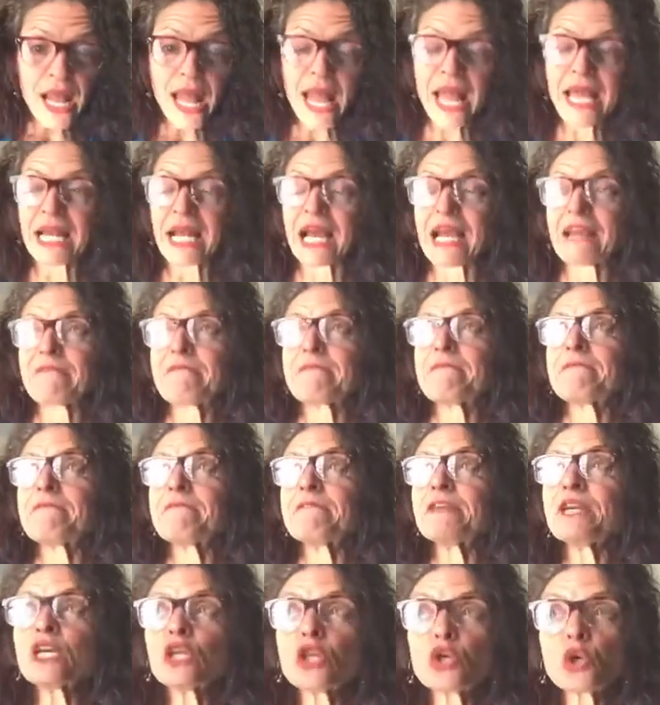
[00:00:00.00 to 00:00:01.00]
And I
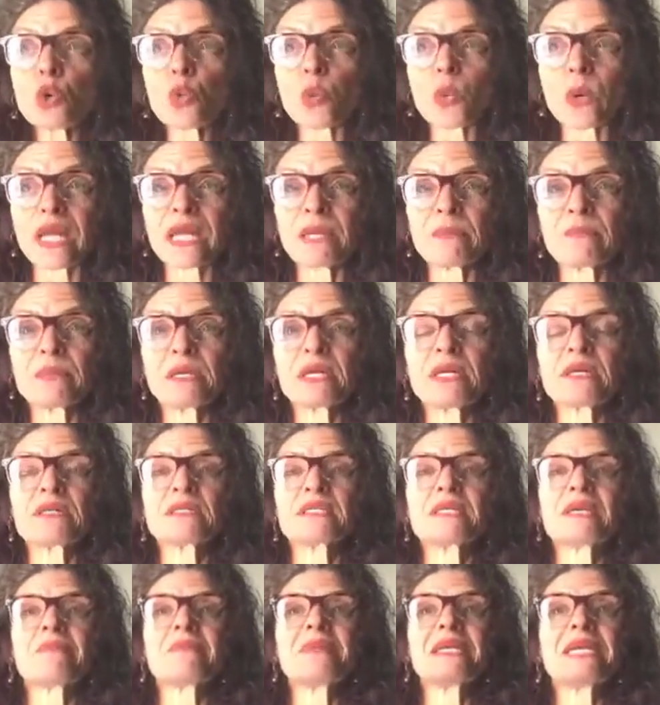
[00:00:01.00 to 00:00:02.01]
feel great
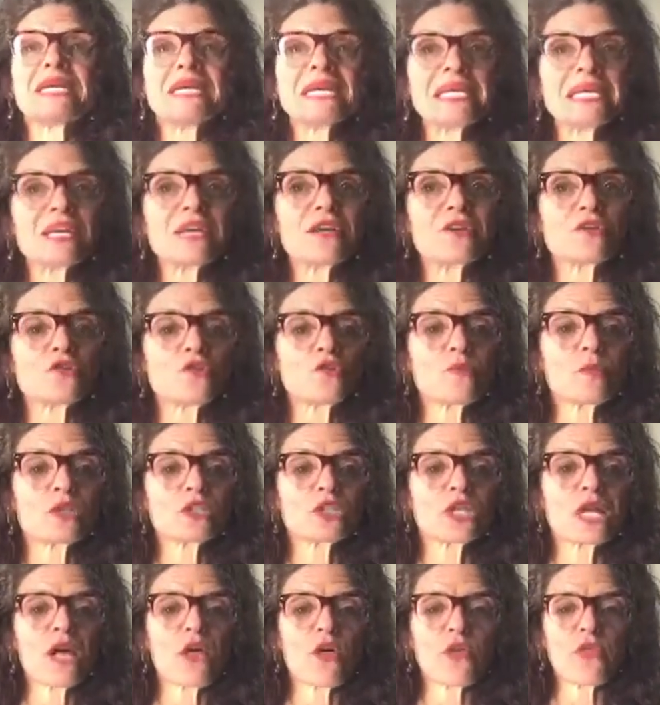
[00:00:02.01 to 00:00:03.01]
because I'm eating so
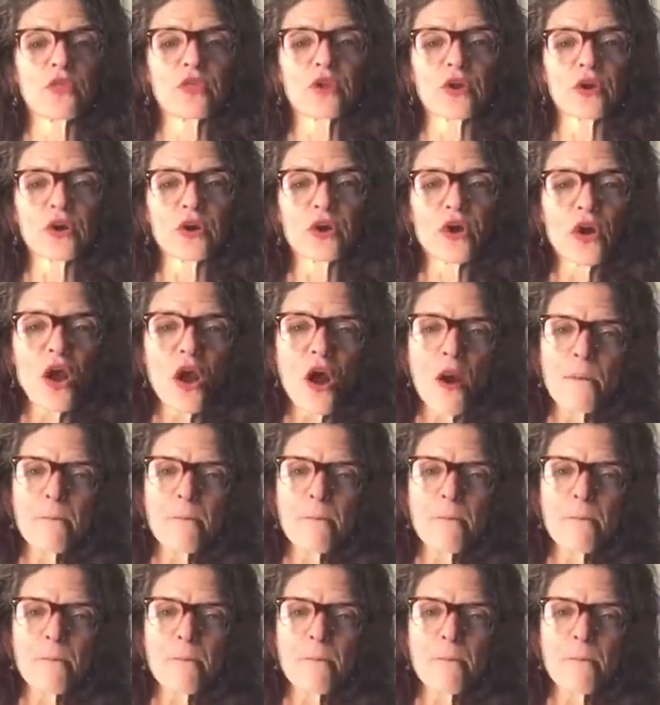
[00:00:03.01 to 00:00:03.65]
much healthier,